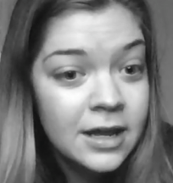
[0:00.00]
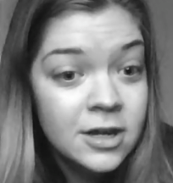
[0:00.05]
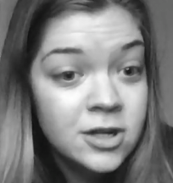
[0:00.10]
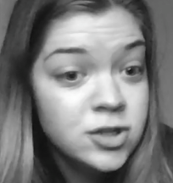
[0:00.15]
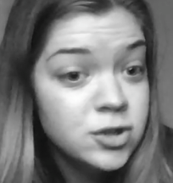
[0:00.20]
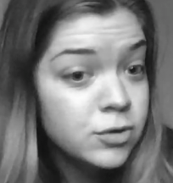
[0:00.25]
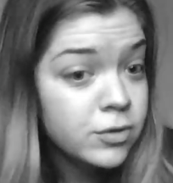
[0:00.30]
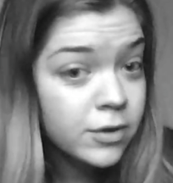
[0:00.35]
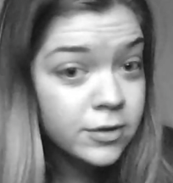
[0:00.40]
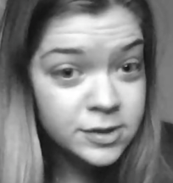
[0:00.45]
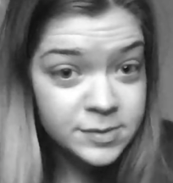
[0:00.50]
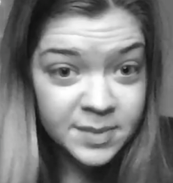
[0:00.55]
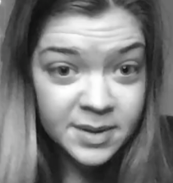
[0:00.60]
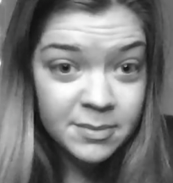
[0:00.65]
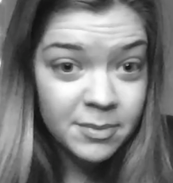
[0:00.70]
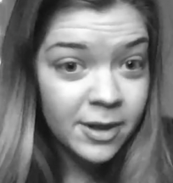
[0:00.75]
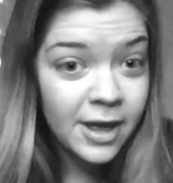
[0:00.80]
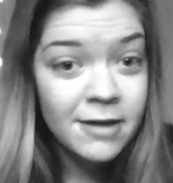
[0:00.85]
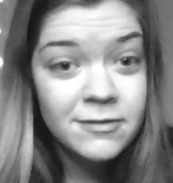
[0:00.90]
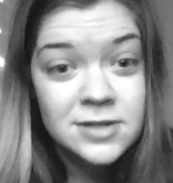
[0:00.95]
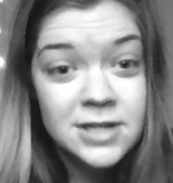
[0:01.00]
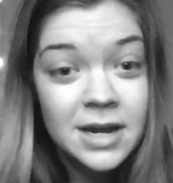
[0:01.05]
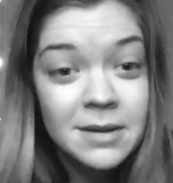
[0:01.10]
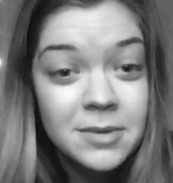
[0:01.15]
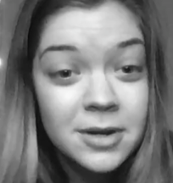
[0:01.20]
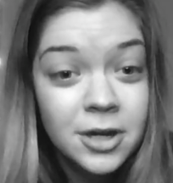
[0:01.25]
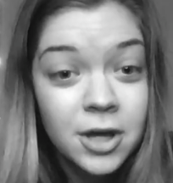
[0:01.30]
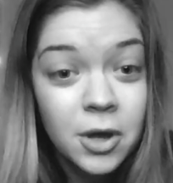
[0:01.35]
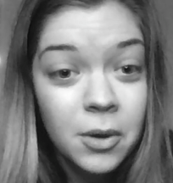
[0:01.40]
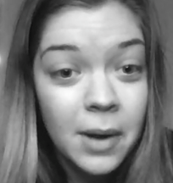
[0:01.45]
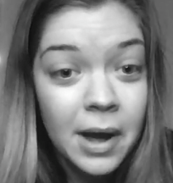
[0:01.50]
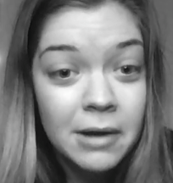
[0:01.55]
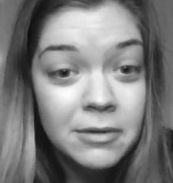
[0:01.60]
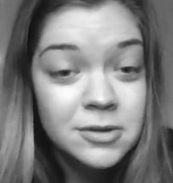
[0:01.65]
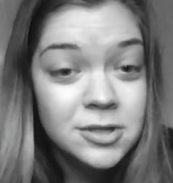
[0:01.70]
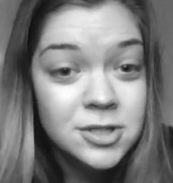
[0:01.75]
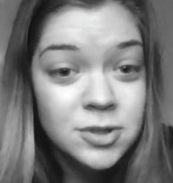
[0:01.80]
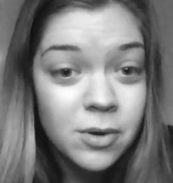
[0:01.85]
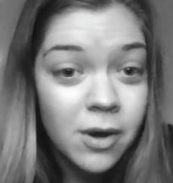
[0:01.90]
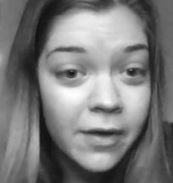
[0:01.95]
Do those people have time to go out and
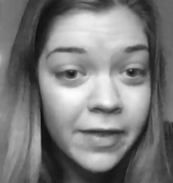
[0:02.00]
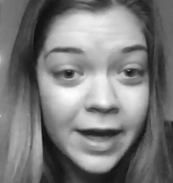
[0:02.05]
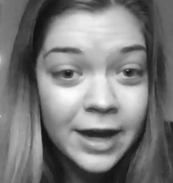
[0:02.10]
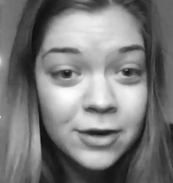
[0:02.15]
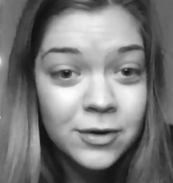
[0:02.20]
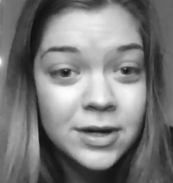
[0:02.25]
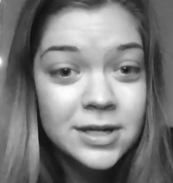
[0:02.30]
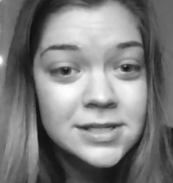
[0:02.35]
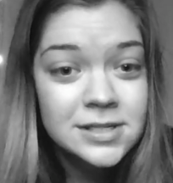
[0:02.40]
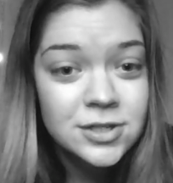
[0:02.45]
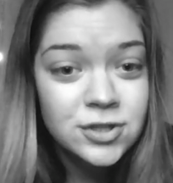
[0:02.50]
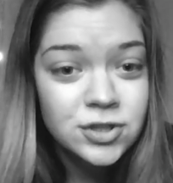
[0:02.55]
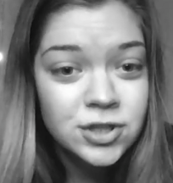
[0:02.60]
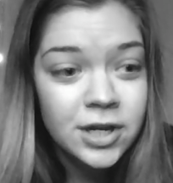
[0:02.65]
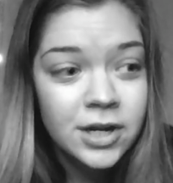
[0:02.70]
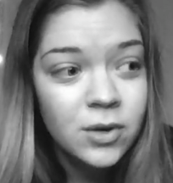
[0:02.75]
do all that crazy shit